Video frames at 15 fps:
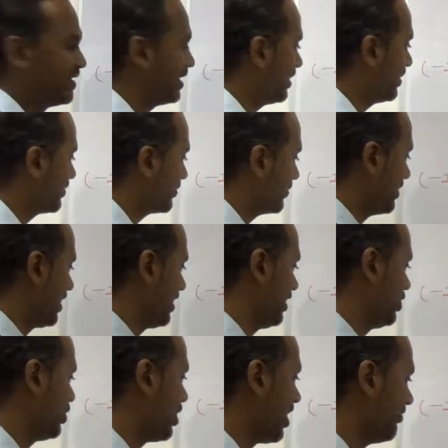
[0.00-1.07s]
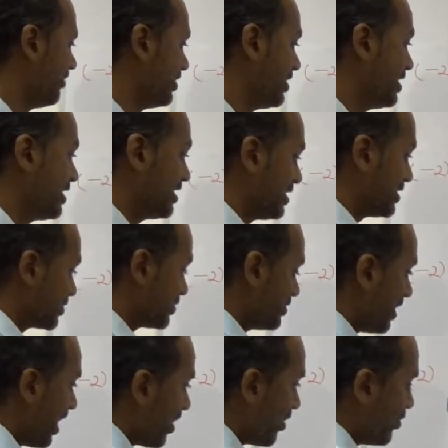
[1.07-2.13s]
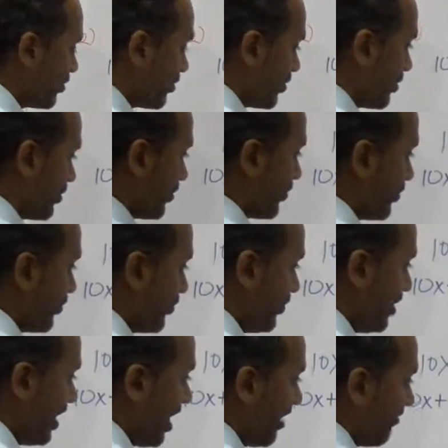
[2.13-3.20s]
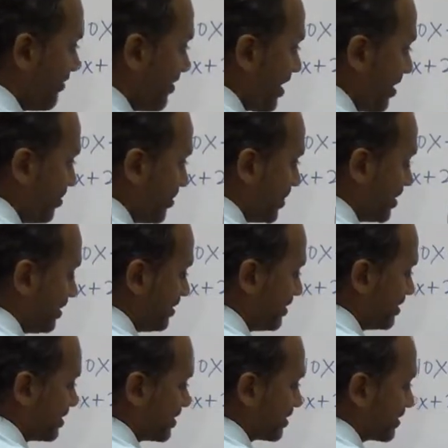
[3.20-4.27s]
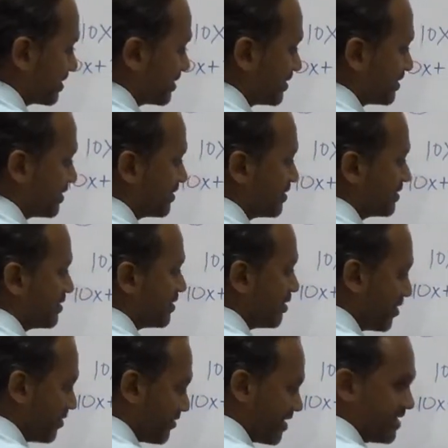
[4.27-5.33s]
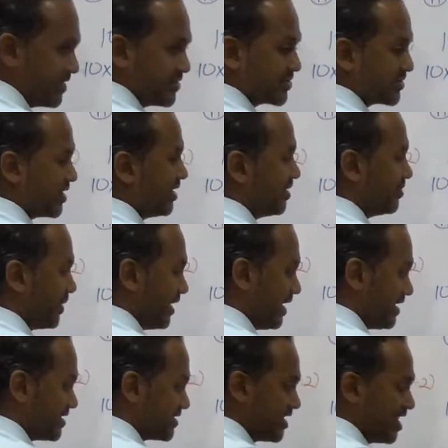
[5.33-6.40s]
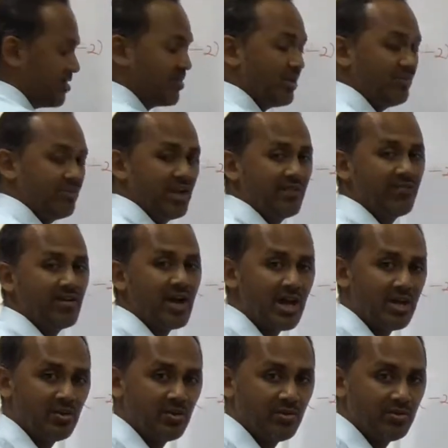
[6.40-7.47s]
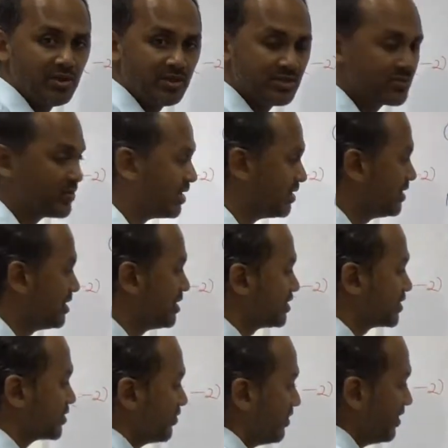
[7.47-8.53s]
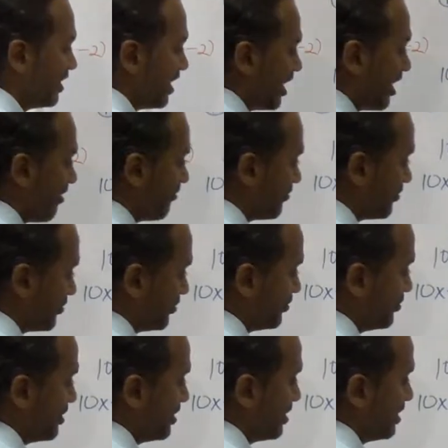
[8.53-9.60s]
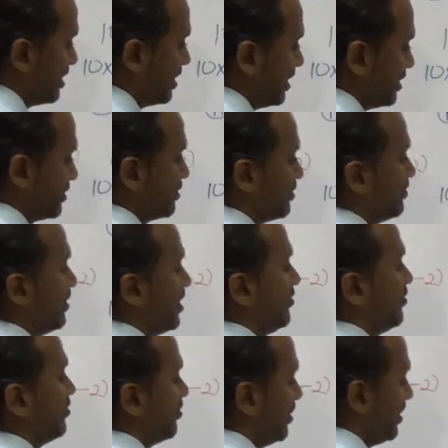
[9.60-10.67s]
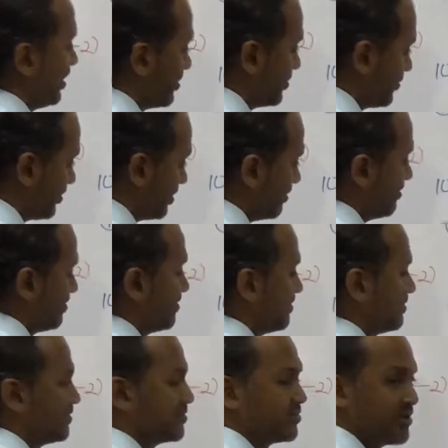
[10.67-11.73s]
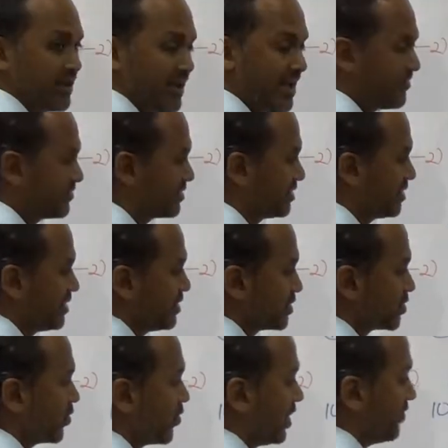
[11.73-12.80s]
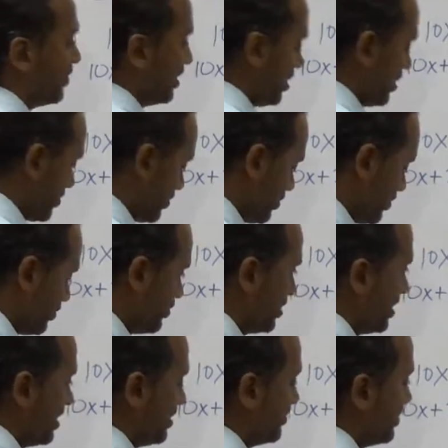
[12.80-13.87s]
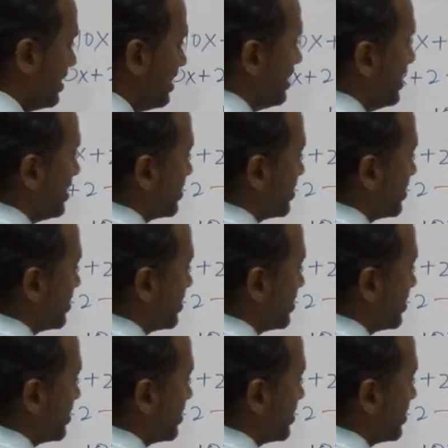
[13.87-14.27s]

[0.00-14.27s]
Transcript: So there you have it. So now we have number on our right hand side, but at the same time we have unknown as well. So we have to, as though we have to bring it to the left. So what we need to do, we need